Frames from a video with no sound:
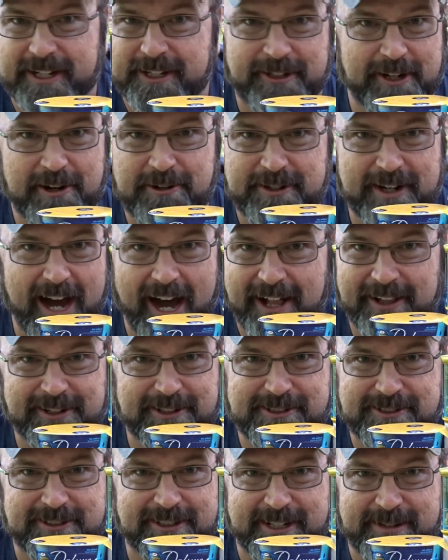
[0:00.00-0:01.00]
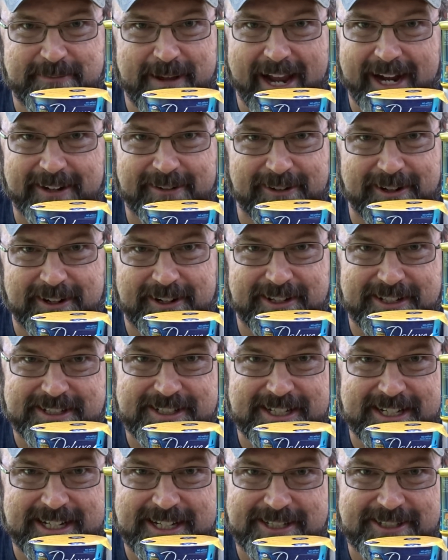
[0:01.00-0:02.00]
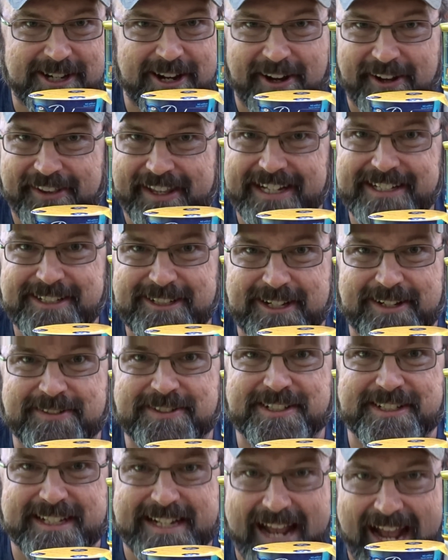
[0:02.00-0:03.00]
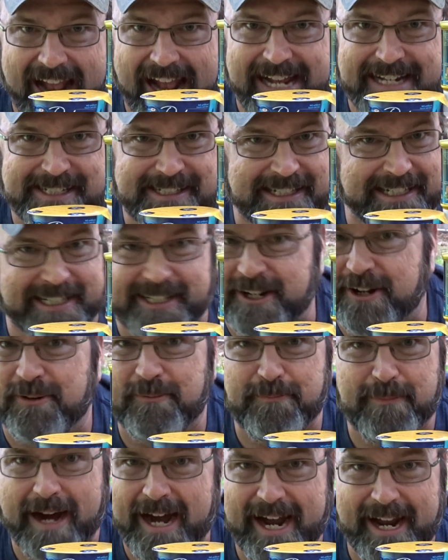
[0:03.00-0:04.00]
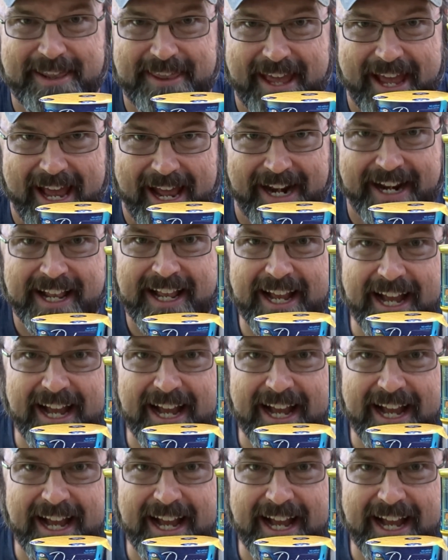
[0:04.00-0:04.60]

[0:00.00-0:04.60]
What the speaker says: No Dollar Tree macaroni and cheese, y'all. That stuff's nasty. Don't buy that.